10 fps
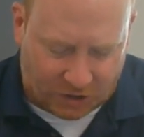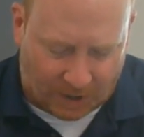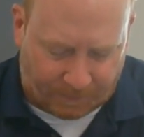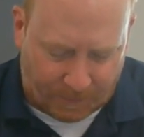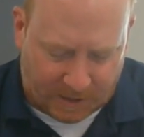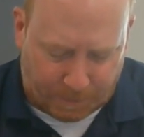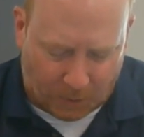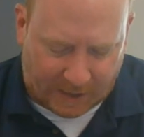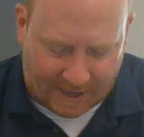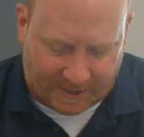jump from this
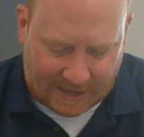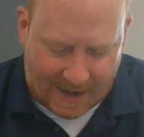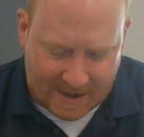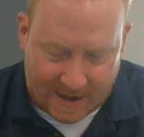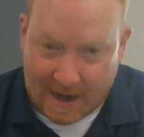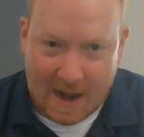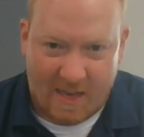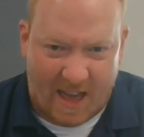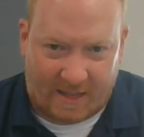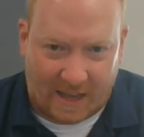boat I stand in,
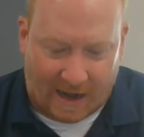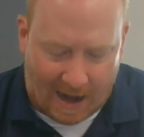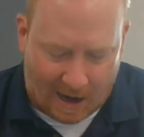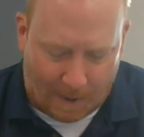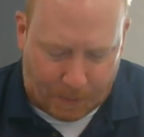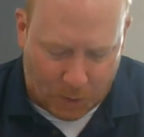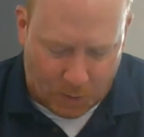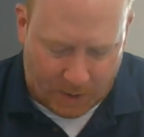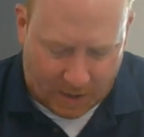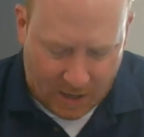that thing I
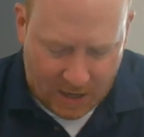harpoon.